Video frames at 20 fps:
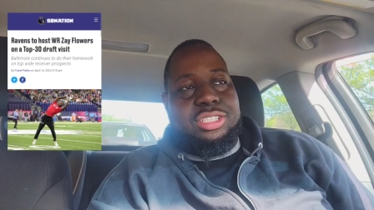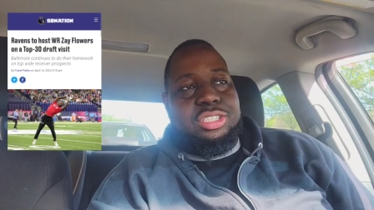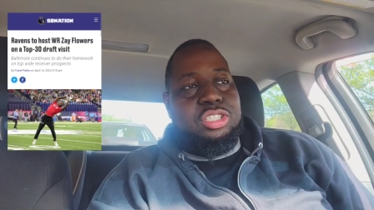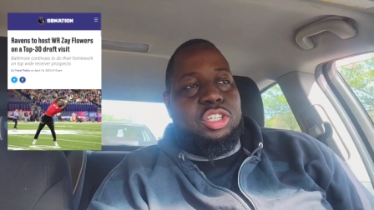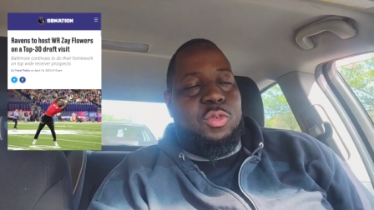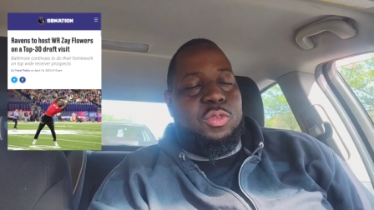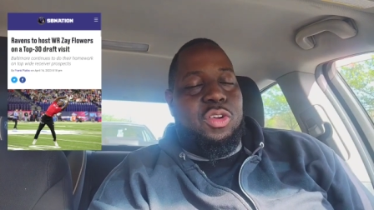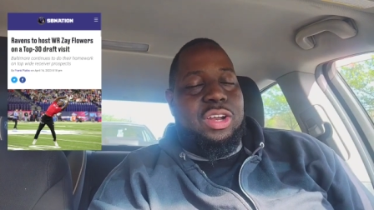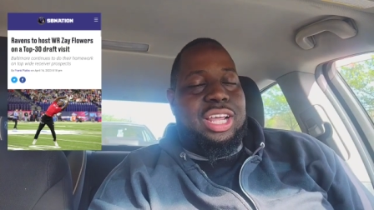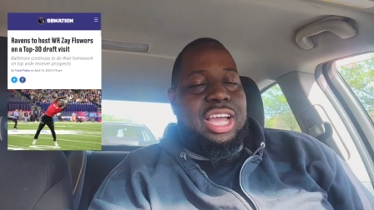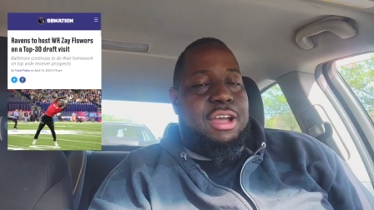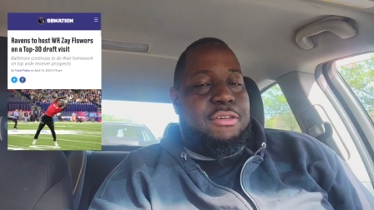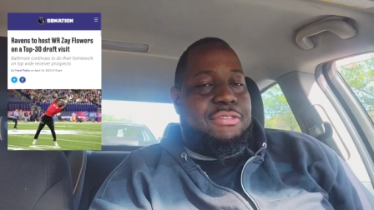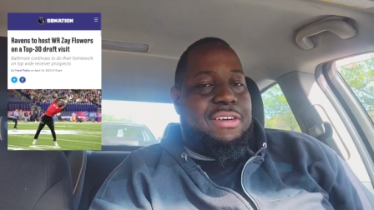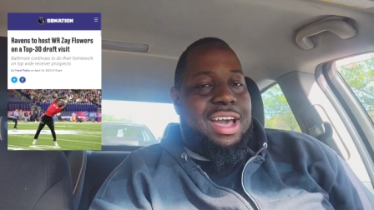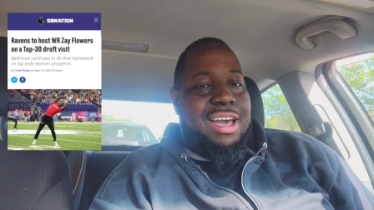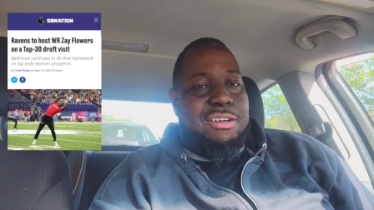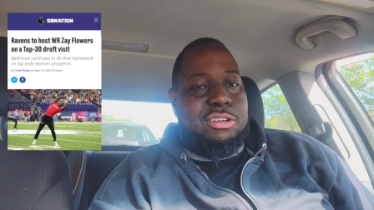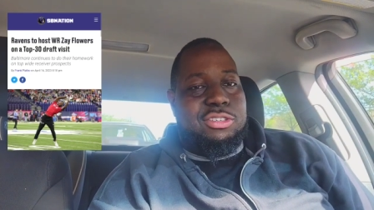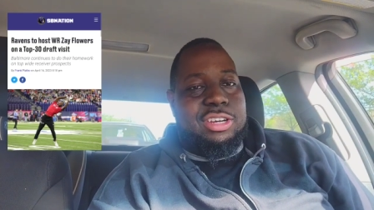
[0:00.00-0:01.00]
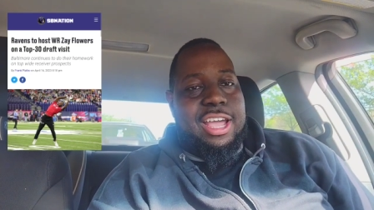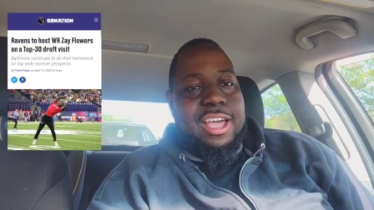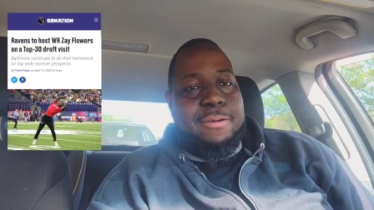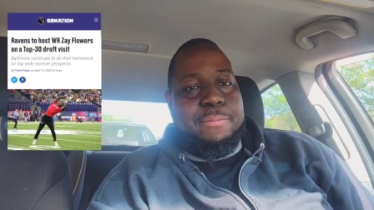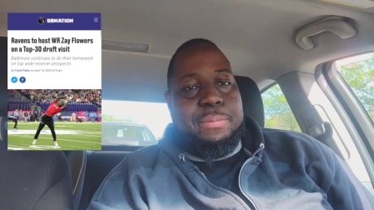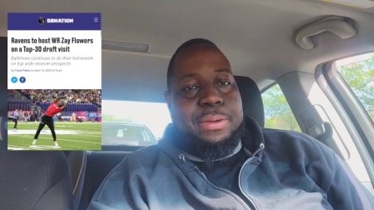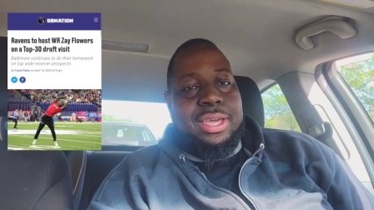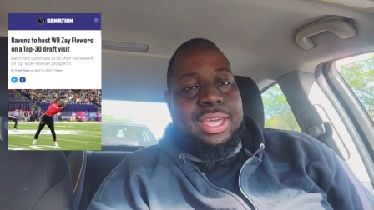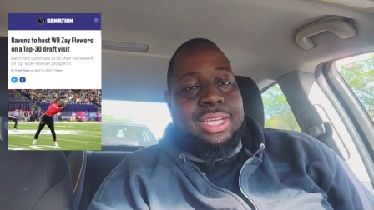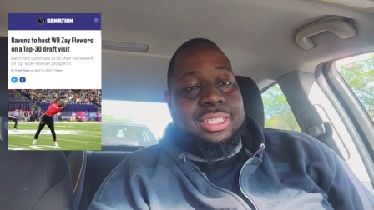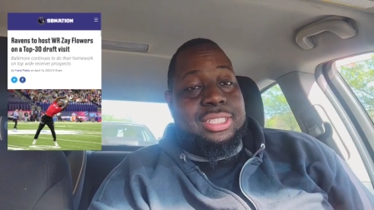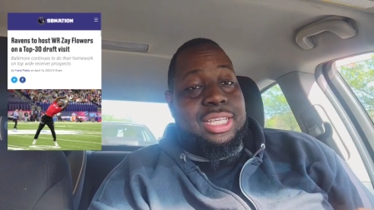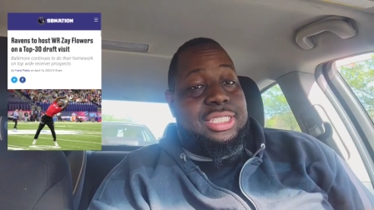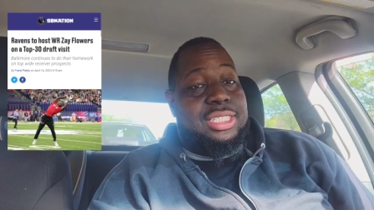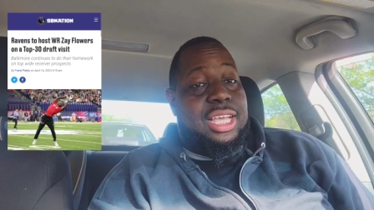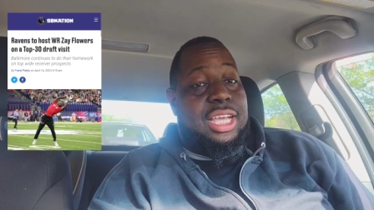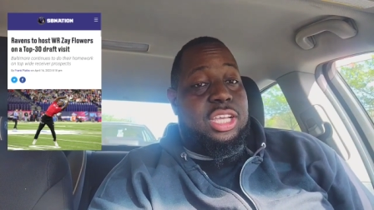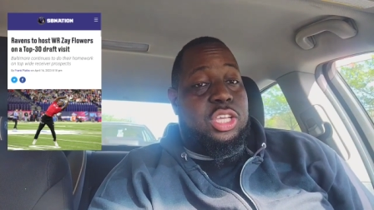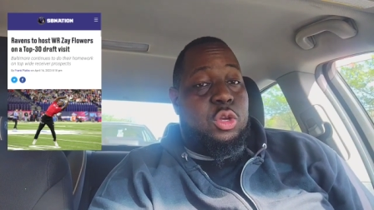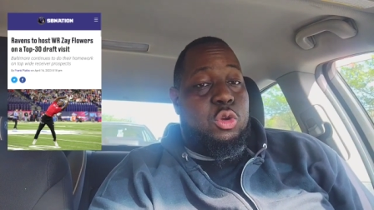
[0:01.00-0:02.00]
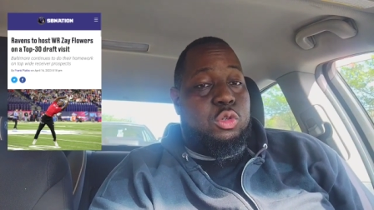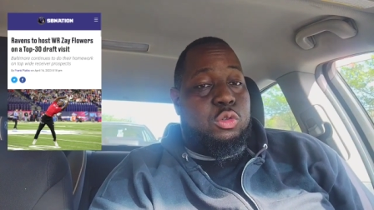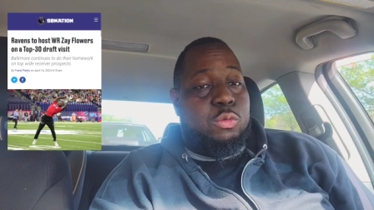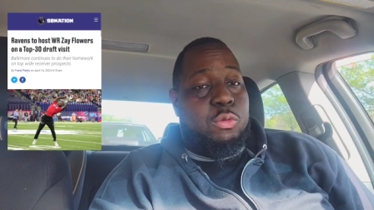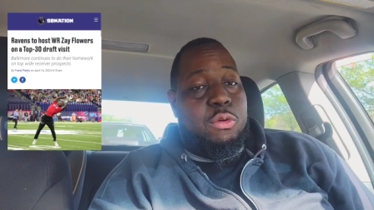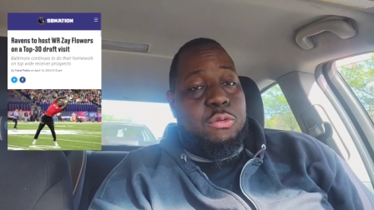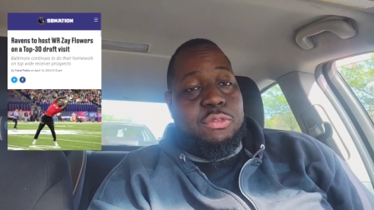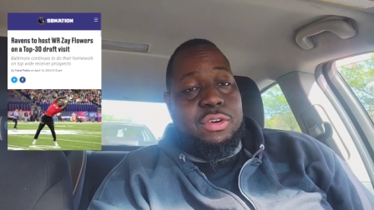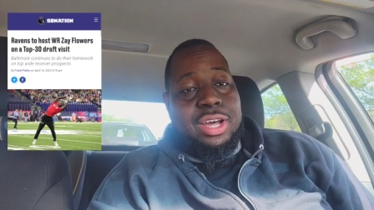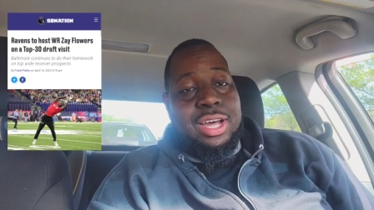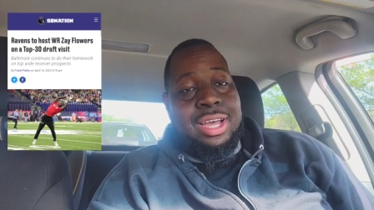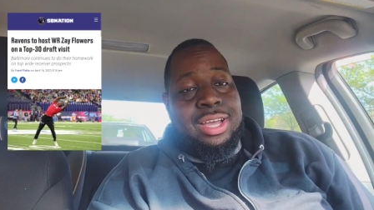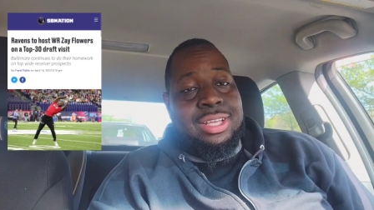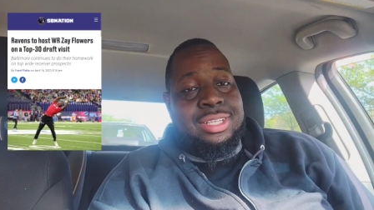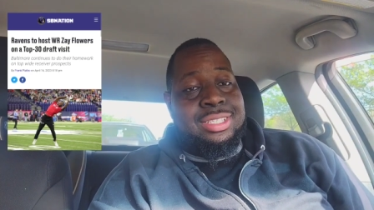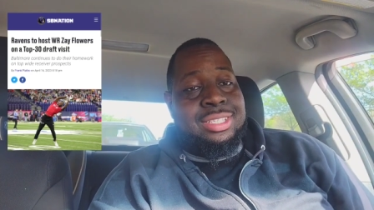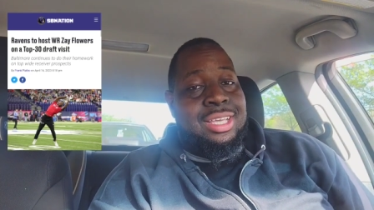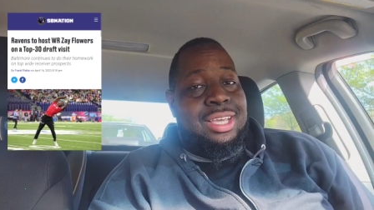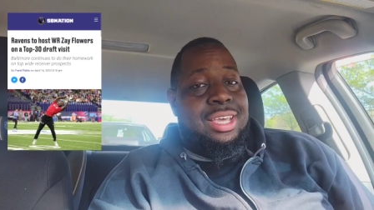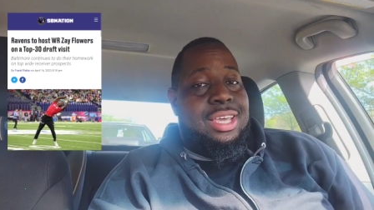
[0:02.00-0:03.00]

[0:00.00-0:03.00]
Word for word: You know, we only got five draft picks. That's not unusual for us.